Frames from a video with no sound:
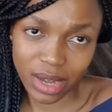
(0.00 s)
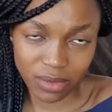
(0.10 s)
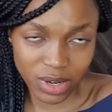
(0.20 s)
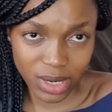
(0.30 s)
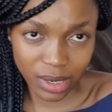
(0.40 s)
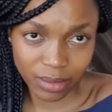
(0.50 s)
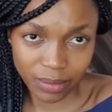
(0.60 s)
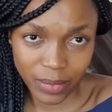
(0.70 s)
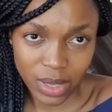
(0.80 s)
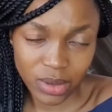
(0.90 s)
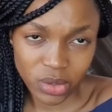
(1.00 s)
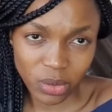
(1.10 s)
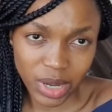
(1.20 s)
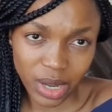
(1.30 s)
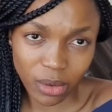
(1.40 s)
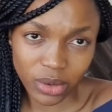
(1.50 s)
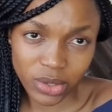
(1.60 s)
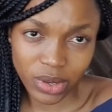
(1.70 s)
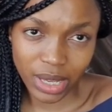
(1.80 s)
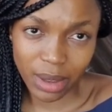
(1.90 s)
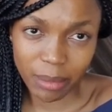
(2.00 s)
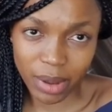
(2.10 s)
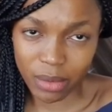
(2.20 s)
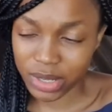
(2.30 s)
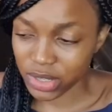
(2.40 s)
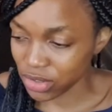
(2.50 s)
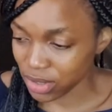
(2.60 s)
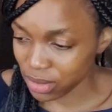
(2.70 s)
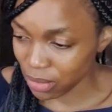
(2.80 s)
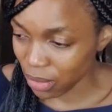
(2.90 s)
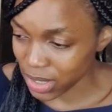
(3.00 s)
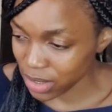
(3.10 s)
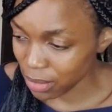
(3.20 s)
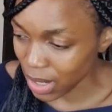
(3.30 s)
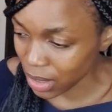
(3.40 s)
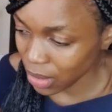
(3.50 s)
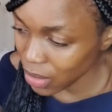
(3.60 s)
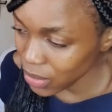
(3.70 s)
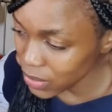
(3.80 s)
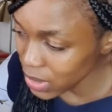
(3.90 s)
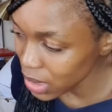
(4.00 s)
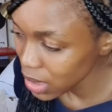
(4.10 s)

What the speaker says: every day. So when I got to camp, I was just washing my clothes.